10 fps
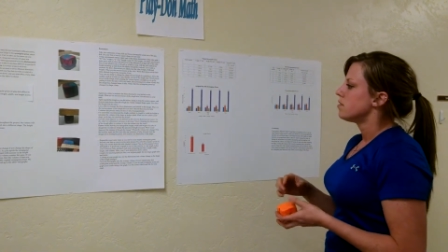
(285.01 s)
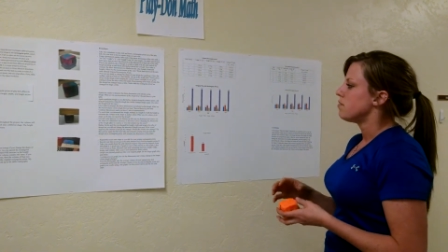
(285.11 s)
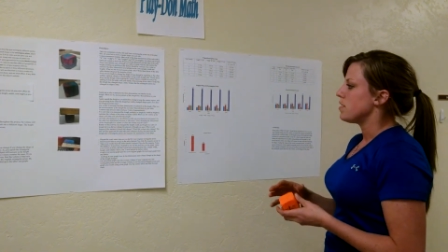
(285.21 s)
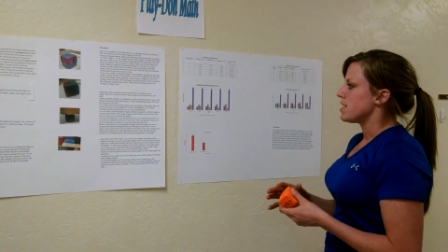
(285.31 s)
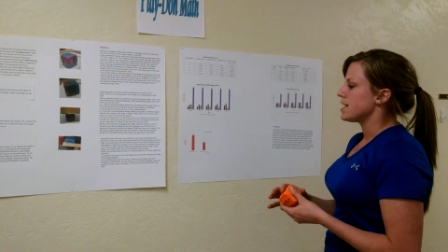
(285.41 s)

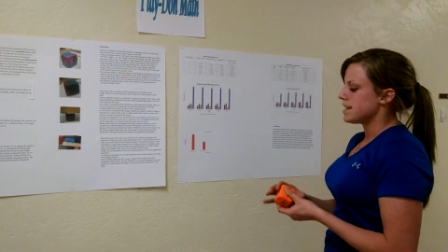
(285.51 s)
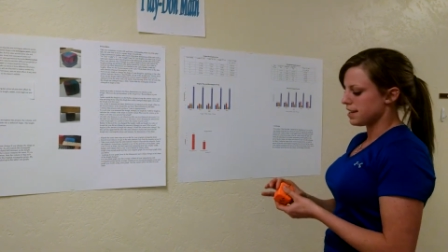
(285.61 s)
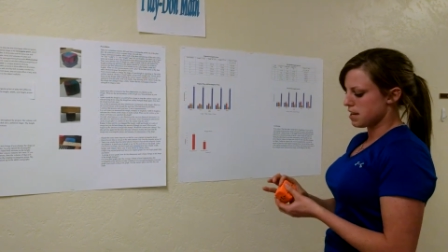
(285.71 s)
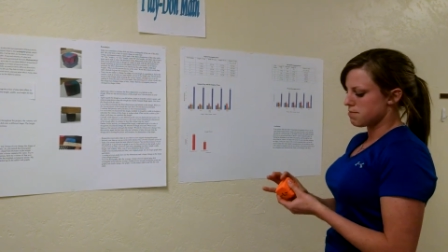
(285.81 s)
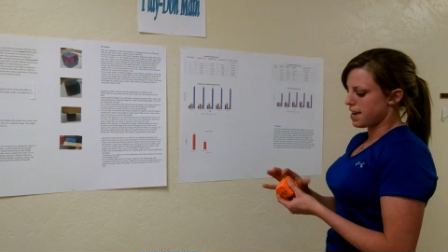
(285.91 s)
Maybe I
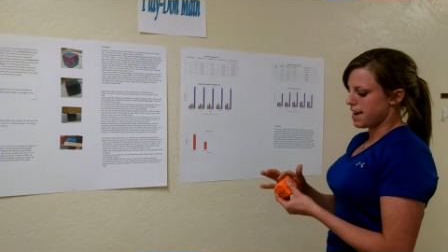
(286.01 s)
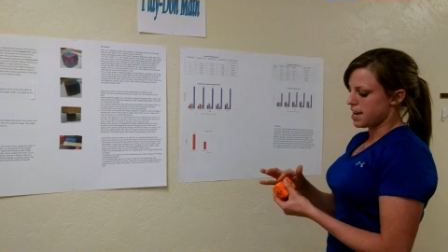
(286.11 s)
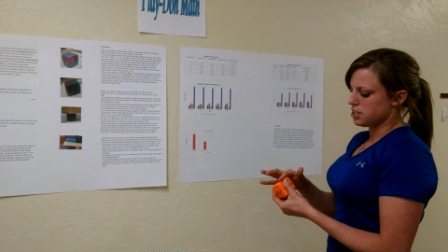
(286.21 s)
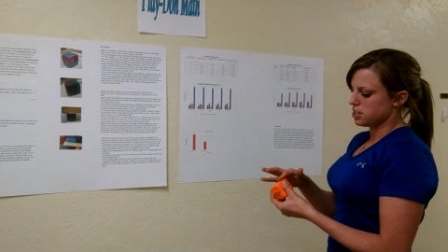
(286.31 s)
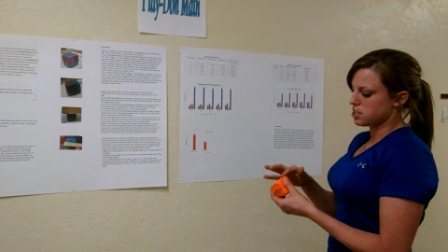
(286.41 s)
didn't get my
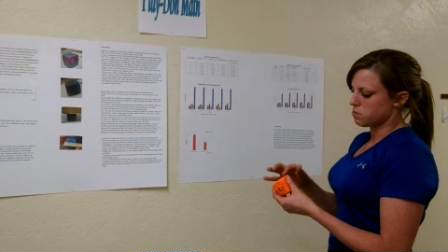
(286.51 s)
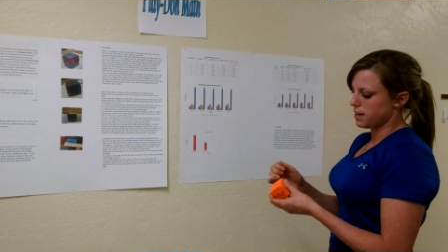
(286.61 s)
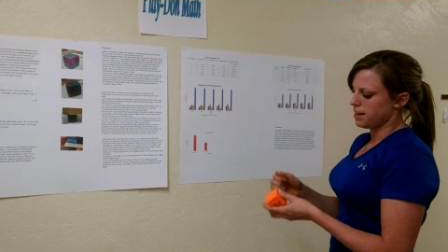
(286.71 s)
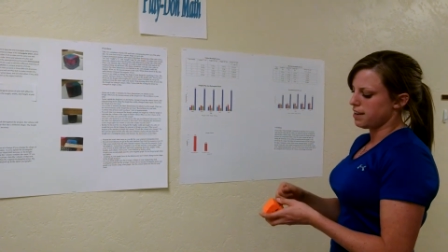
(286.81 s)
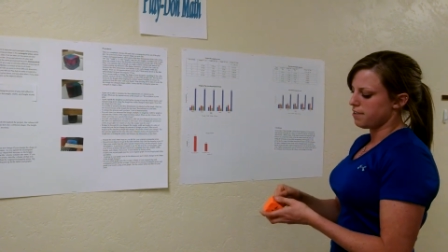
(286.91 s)
edges
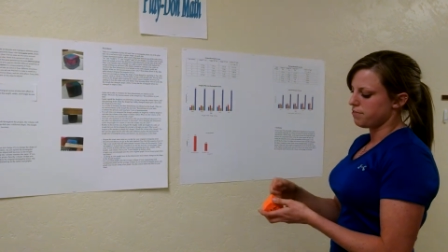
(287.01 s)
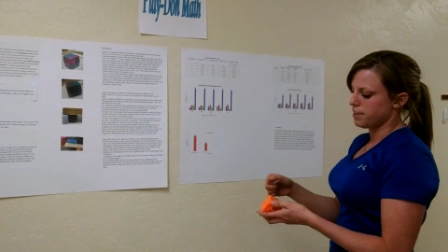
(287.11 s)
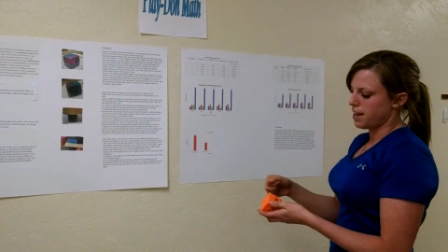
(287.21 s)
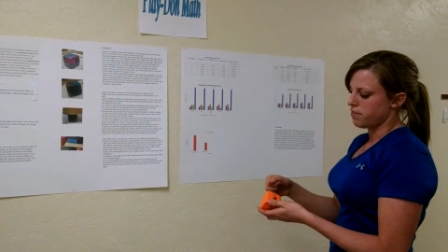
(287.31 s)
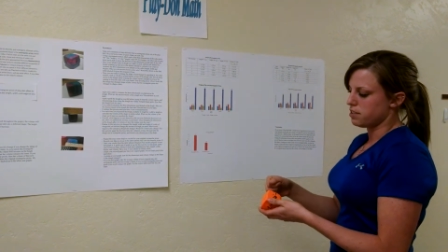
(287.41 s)
square enough
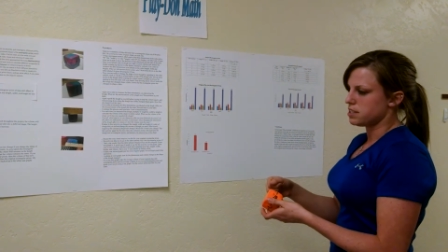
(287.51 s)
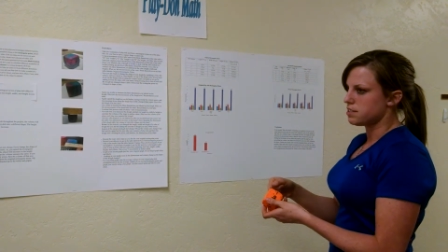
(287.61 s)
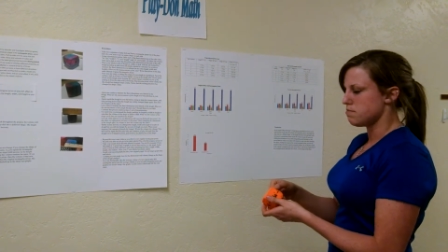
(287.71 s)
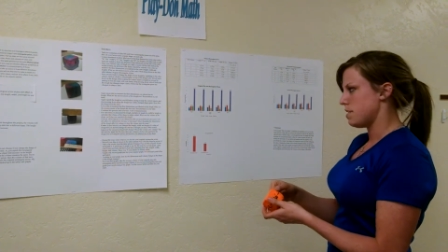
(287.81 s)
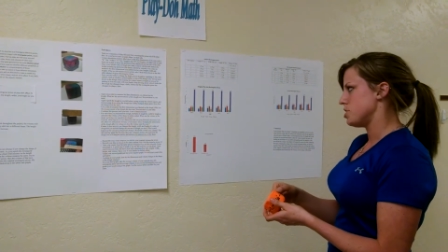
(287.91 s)
when I
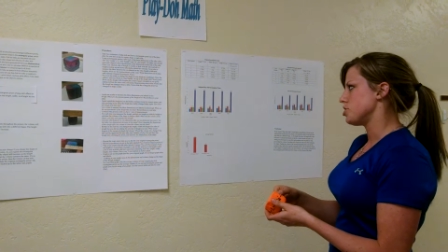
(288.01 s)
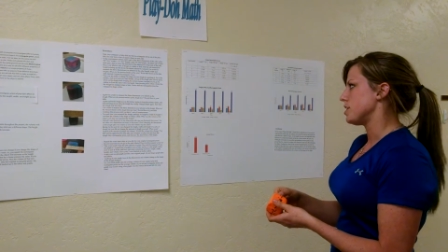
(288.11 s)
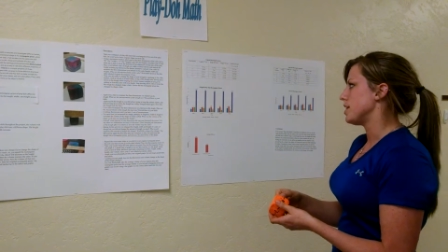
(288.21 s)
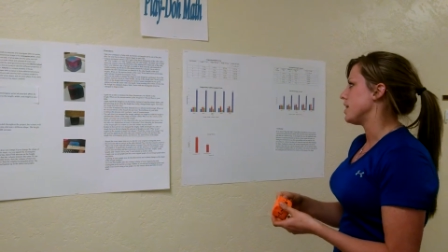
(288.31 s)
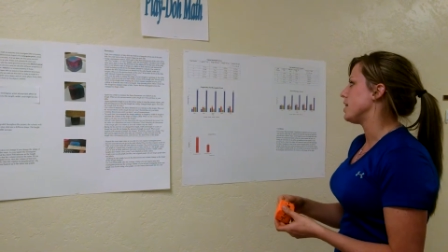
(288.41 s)
was
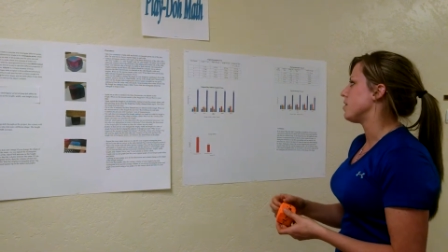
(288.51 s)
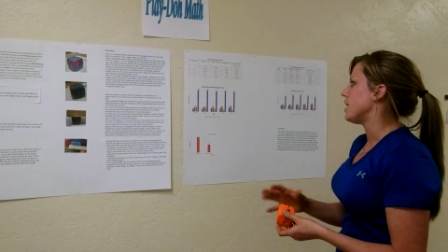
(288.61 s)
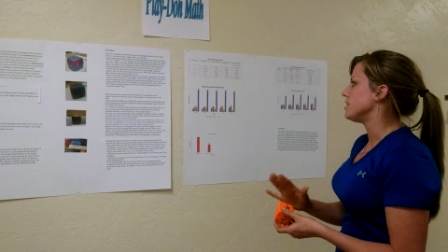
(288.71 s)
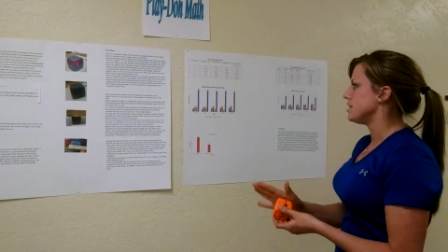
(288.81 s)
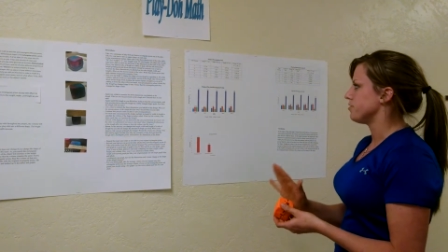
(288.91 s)
measuring it, or
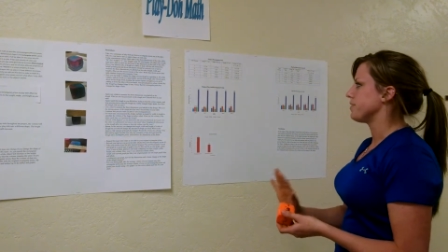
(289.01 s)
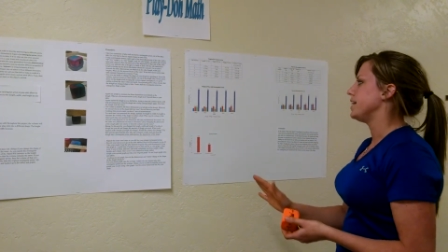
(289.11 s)
I didn't